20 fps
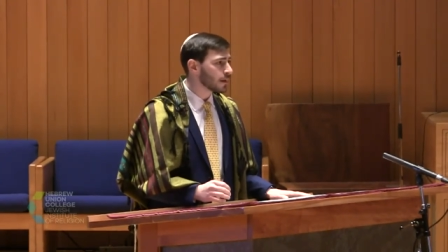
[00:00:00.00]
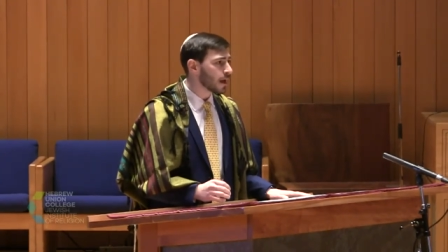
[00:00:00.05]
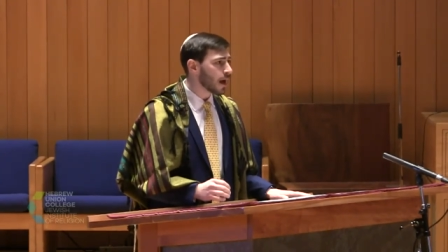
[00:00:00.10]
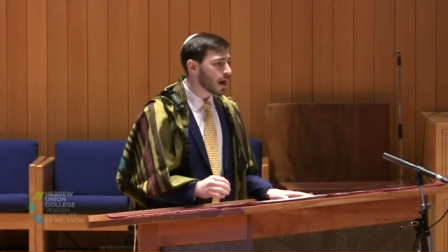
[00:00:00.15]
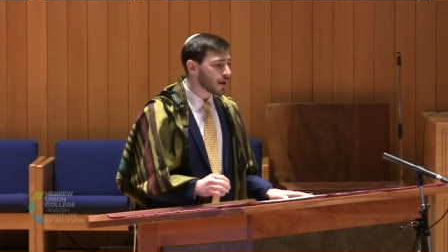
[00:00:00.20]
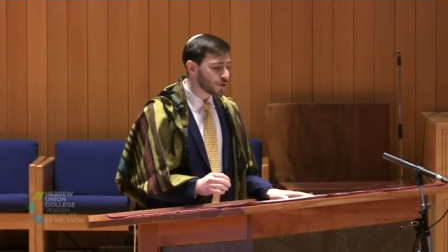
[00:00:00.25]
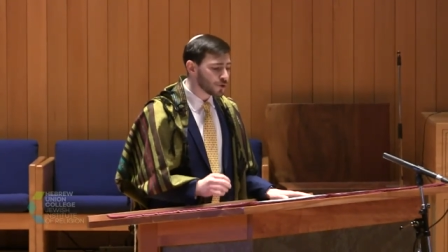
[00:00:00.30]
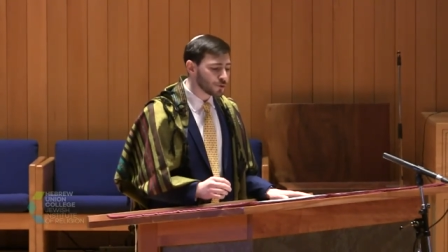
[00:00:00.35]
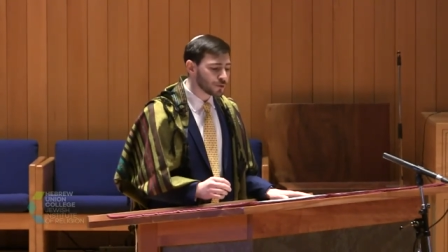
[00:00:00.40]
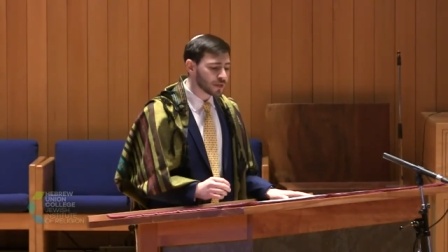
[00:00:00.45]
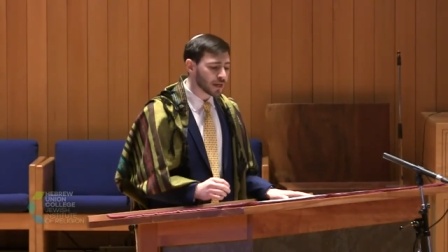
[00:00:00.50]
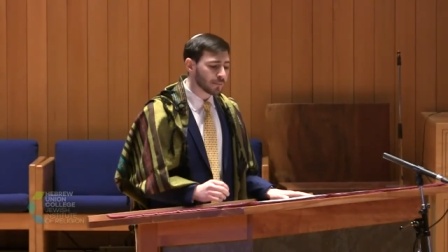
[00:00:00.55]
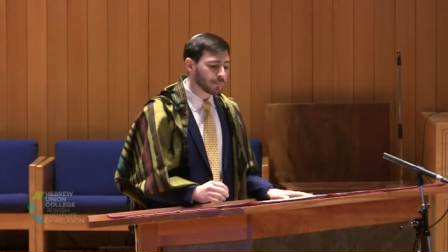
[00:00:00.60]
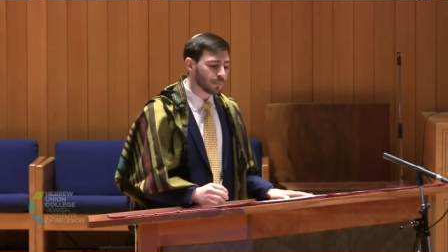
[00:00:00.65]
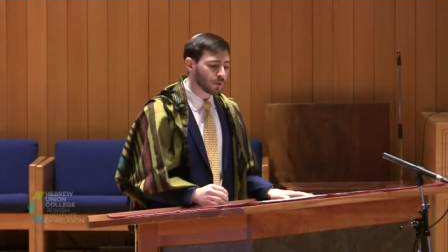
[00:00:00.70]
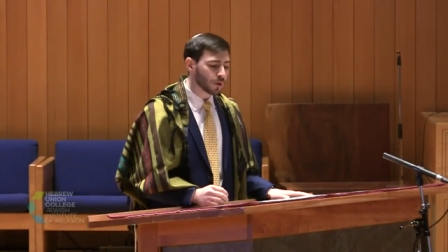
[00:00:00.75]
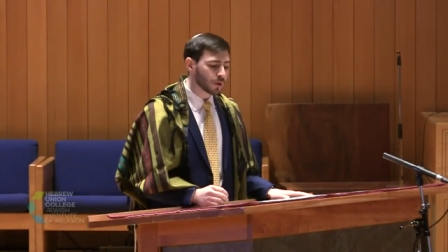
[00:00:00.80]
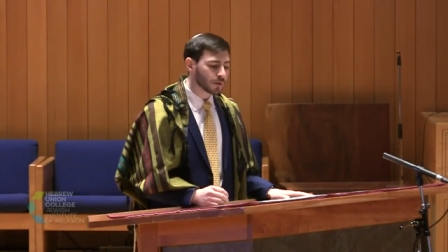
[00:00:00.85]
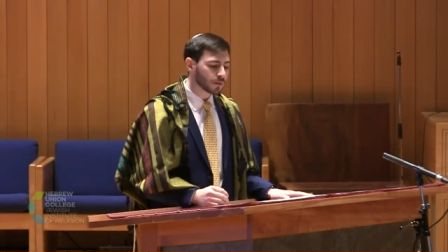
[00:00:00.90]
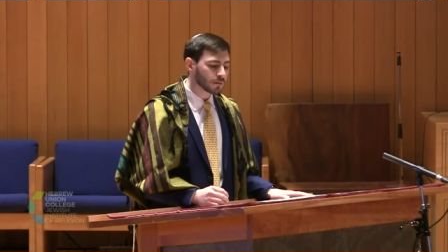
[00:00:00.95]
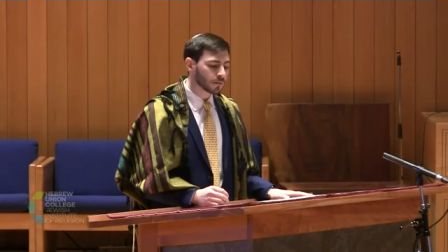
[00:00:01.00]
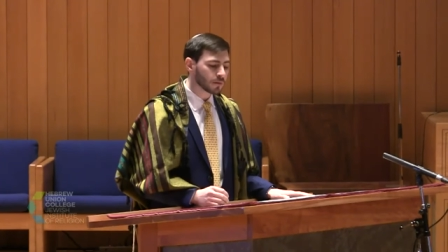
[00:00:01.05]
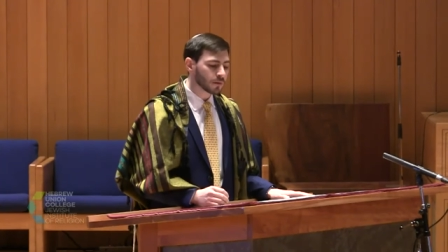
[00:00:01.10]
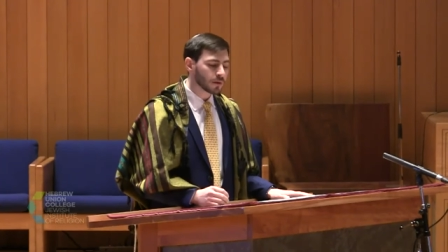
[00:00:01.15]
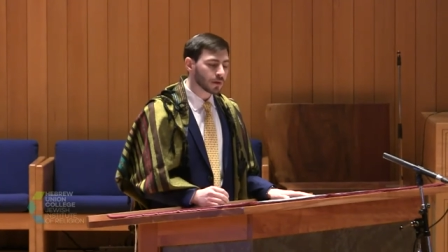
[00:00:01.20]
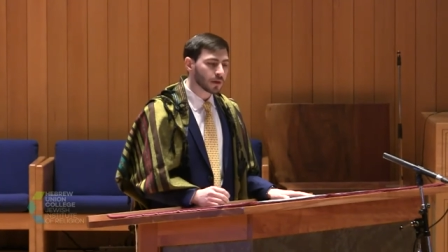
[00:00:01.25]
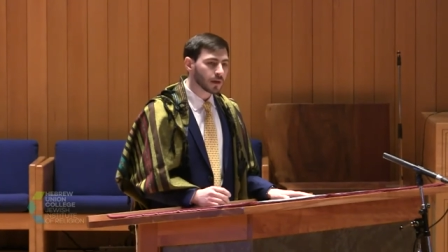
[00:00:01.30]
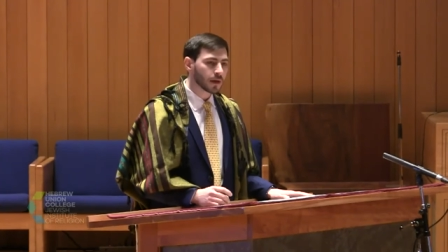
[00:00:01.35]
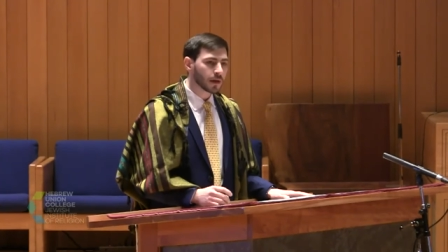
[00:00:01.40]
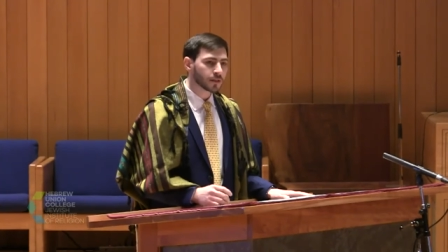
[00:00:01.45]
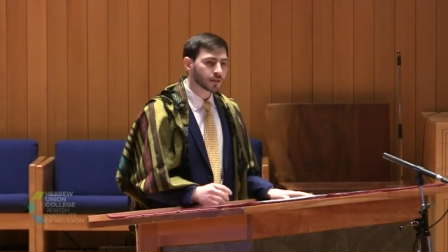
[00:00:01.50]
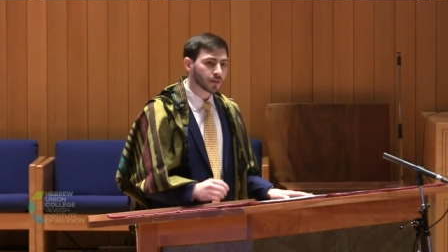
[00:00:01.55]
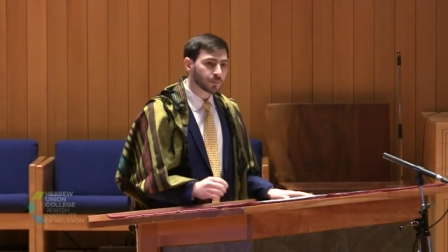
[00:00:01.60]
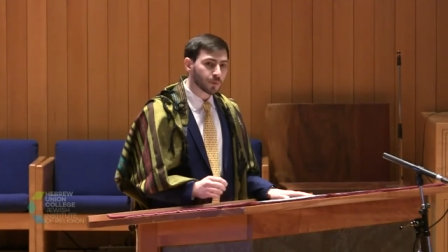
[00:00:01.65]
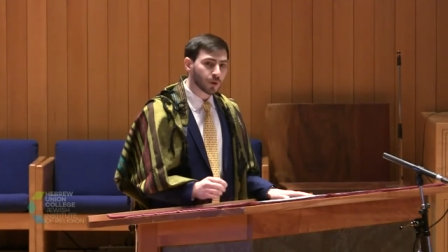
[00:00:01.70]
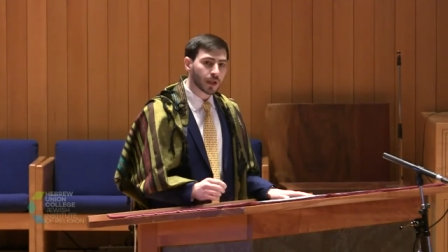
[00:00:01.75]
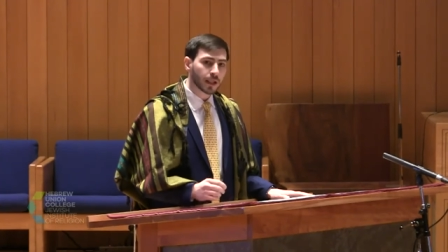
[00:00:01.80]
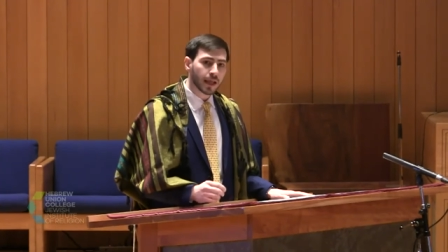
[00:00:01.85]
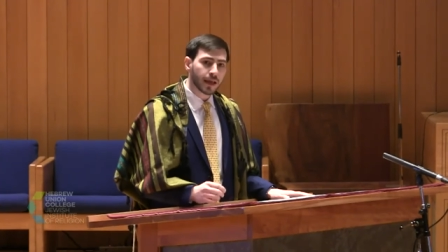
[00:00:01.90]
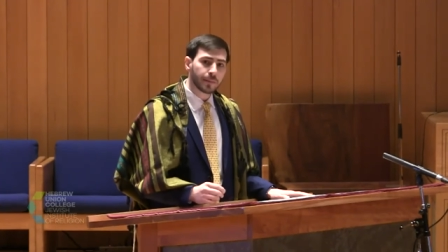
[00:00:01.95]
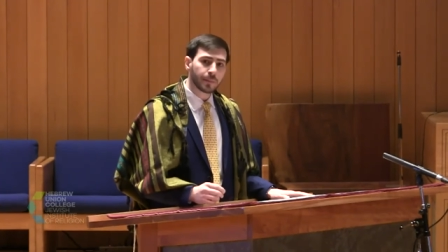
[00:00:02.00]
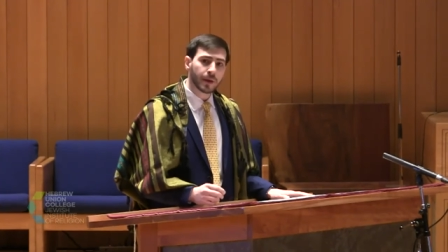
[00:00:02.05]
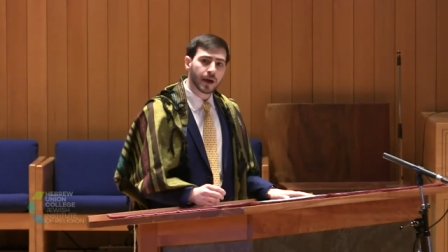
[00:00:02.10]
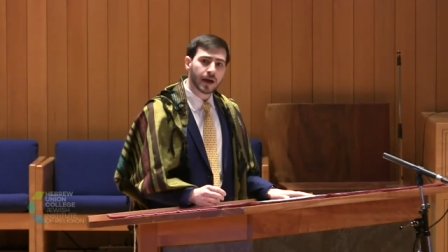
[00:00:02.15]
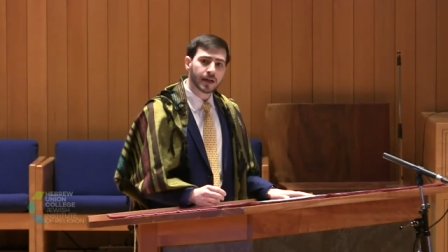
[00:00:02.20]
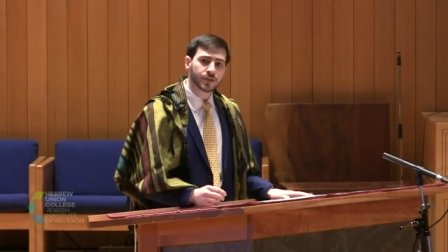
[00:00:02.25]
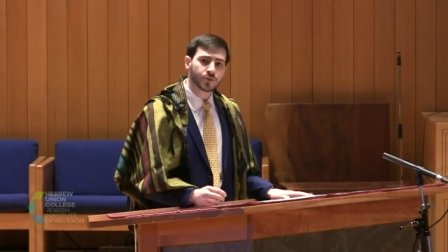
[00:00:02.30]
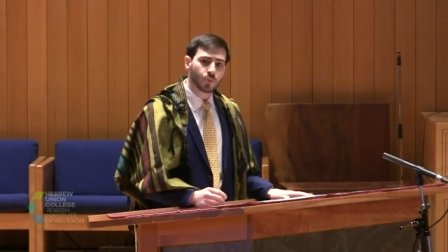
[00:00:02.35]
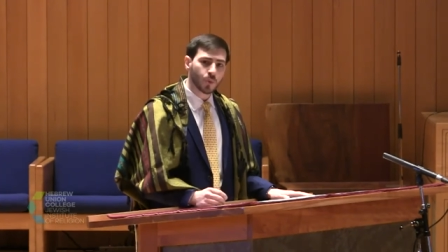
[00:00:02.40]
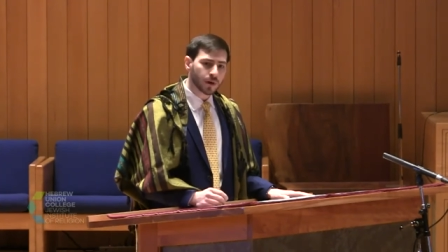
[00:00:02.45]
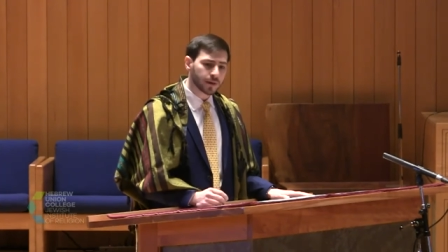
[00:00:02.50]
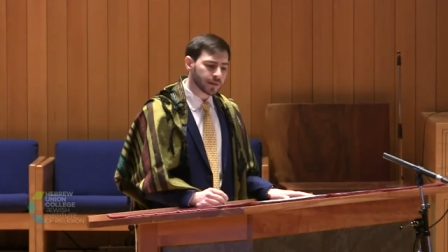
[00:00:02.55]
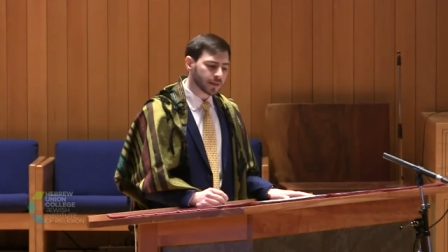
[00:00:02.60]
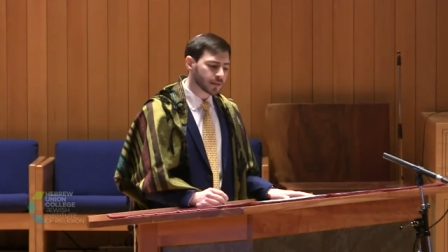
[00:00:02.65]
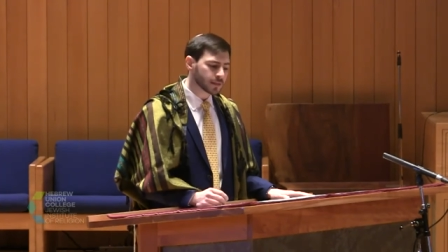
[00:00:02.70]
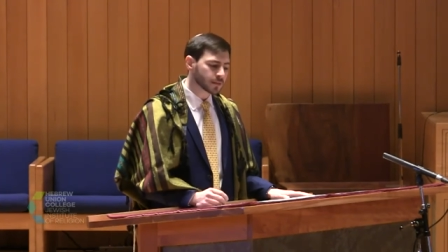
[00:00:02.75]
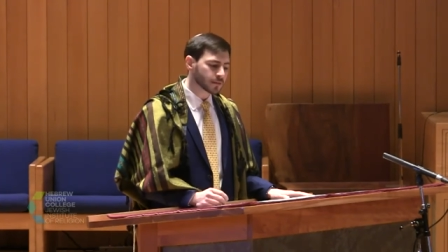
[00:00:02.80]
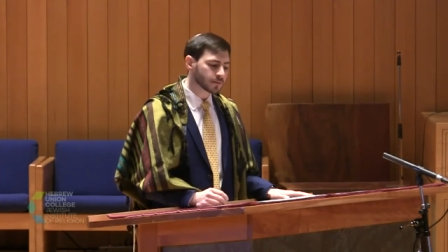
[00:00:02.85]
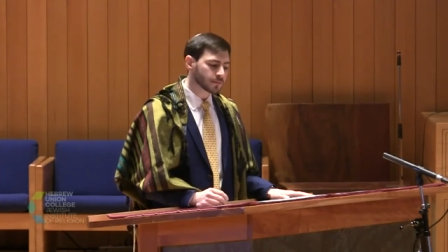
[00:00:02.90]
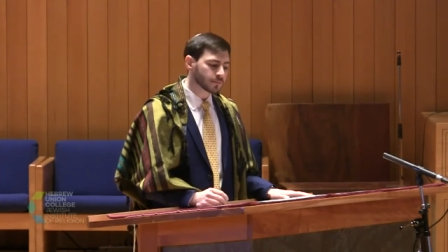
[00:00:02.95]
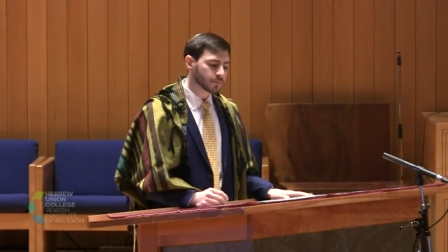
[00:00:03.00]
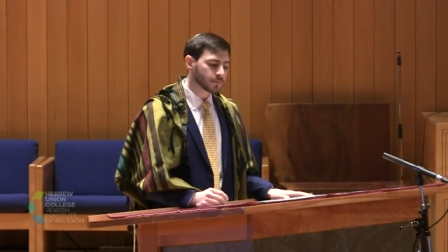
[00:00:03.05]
a new temple, to proclaim God's oneness.